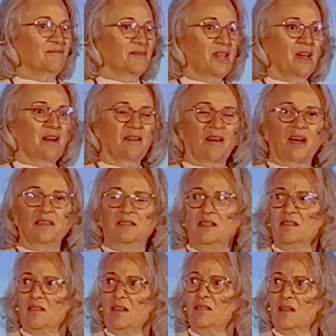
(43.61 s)
Yeah, I
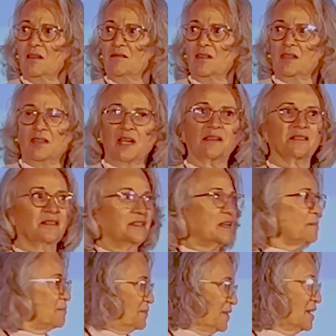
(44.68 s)
think then the next
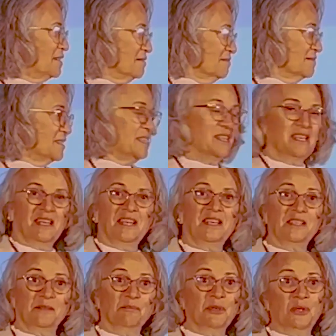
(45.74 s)
step then
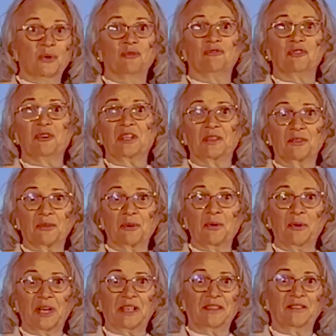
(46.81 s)
is maneuvering
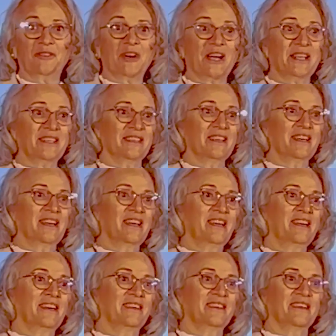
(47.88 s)
through it, right?
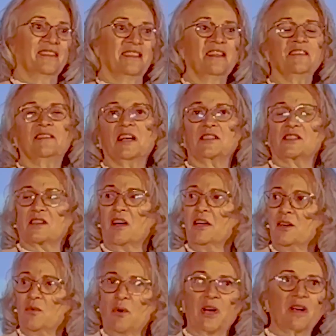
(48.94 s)
And I think that's
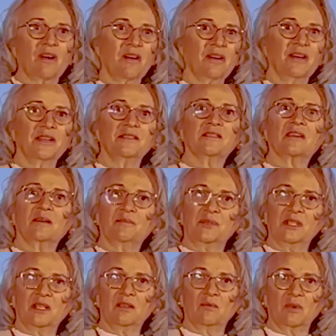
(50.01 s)
kind of where Hines comes
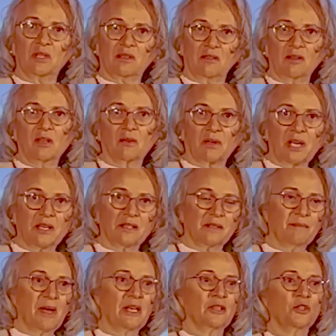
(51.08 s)
in with case
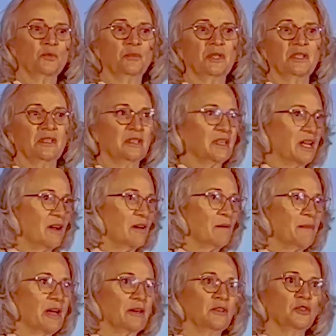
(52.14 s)
management and care
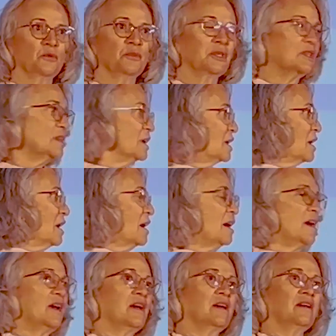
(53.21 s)
management,
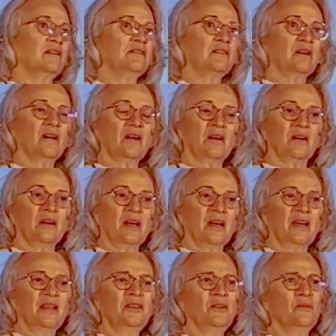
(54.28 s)

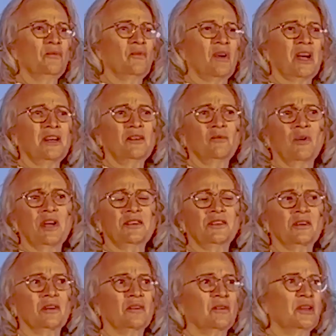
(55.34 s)
and you kind of
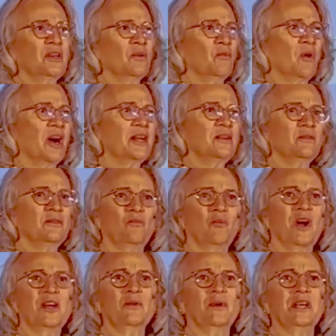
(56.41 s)
wonder, why
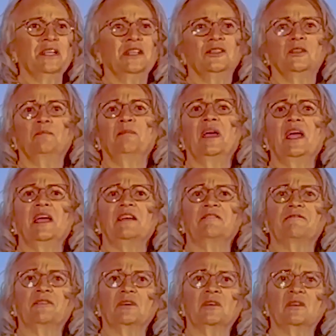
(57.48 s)
do I need to pay
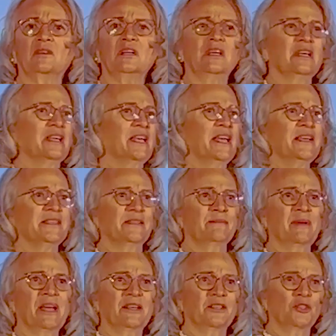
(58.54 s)
for case
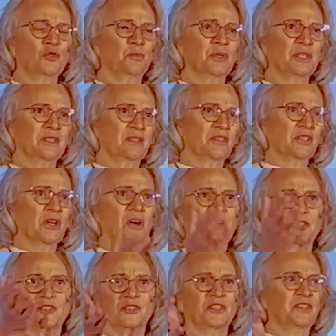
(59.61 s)
management? The
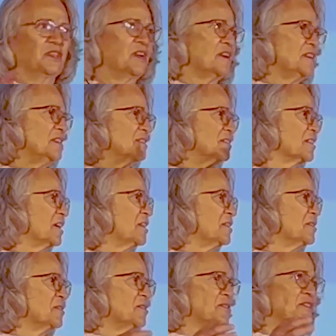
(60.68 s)
doctor's there, he's got a
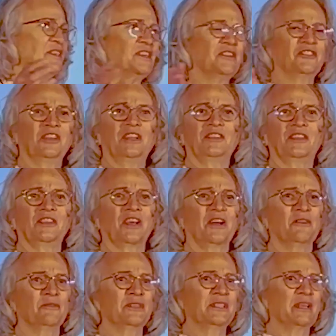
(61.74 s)
nurse, he's got
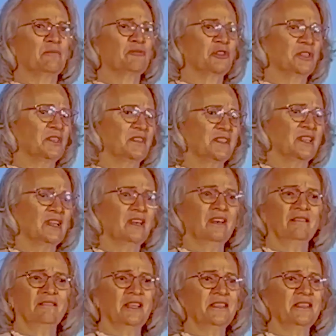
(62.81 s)
a receptionist. They